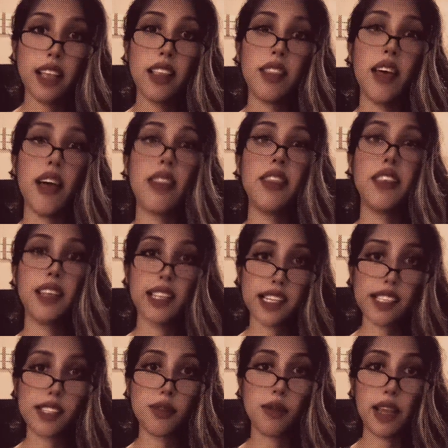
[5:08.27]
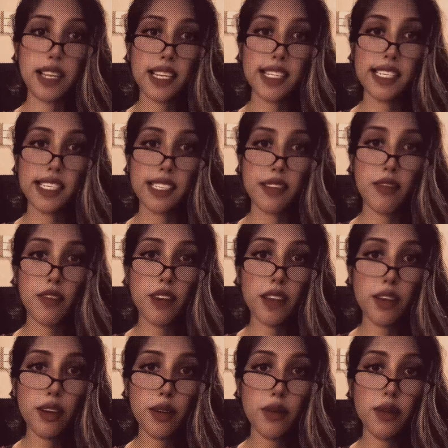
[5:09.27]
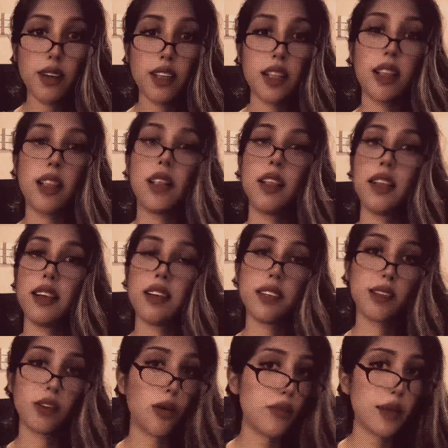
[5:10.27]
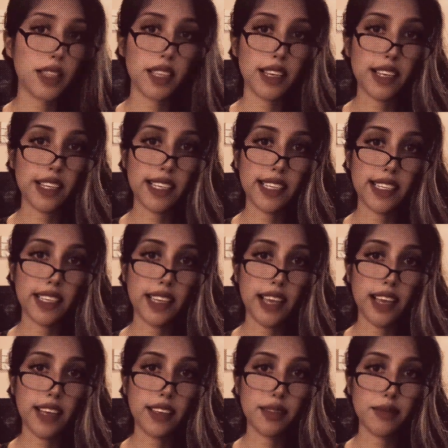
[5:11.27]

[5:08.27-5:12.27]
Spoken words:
that this is the right decision for you, don't make the decision yet.